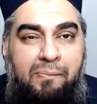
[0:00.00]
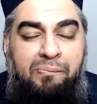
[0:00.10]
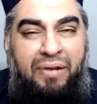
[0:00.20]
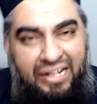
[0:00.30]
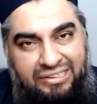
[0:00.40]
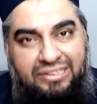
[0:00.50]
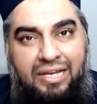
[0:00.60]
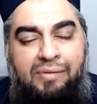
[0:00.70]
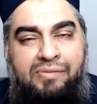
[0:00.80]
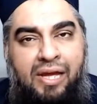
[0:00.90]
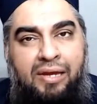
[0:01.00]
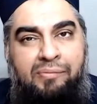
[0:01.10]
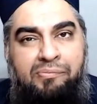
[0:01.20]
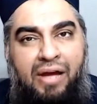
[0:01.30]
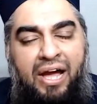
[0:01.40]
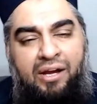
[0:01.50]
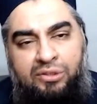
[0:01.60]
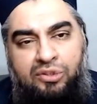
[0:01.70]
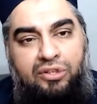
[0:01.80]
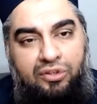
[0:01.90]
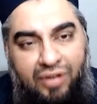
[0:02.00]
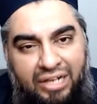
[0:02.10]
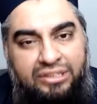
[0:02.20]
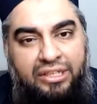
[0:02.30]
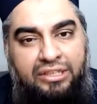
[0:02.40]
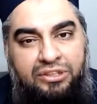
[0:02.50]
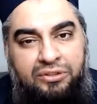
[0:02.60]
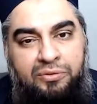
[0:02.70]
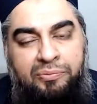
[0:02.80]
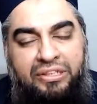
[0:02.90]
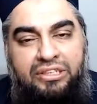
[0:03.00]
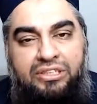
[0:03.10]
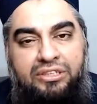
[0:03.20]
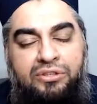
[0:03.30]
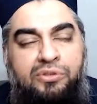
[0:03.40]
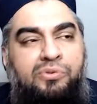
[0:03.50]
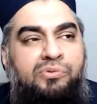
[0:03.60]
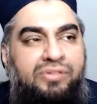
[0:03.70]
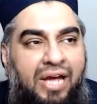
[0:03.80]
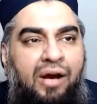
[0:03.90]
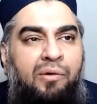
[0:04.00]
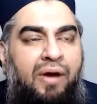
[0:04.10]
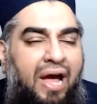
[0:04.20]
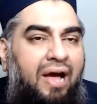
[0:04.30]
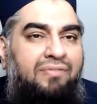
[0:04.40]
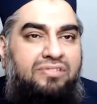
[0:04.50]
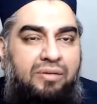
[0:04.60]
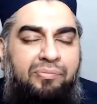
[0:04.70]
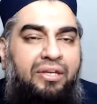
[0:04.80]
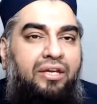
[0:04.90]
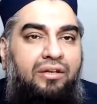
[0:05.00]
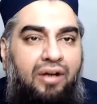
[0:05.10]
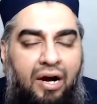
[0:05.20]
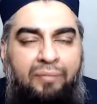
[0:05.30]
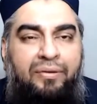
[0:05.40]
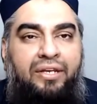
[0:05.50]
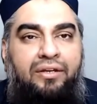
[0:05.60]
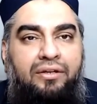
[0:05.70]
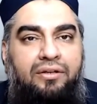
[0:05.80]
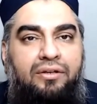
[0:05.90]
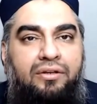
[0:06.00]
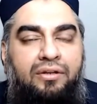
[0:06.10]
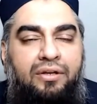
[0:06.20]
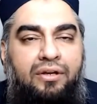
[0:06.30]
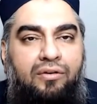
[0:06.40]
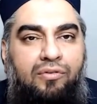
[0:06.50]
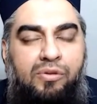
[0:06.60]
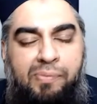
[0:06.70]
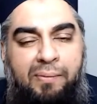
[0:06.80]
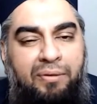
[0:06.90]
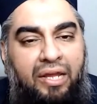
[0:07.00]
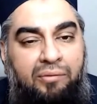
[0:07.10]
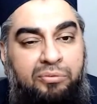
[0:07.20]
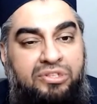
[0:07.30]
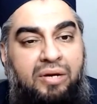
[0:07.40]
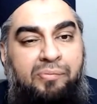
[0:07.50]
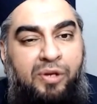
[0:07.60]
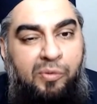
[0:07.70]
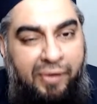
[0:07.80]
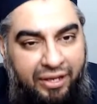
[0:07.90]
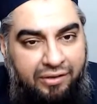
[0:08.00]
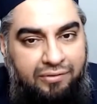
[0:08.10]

But at the same time, I also congratulate you because you now have something in common with people like Mus'ab bin Umayr.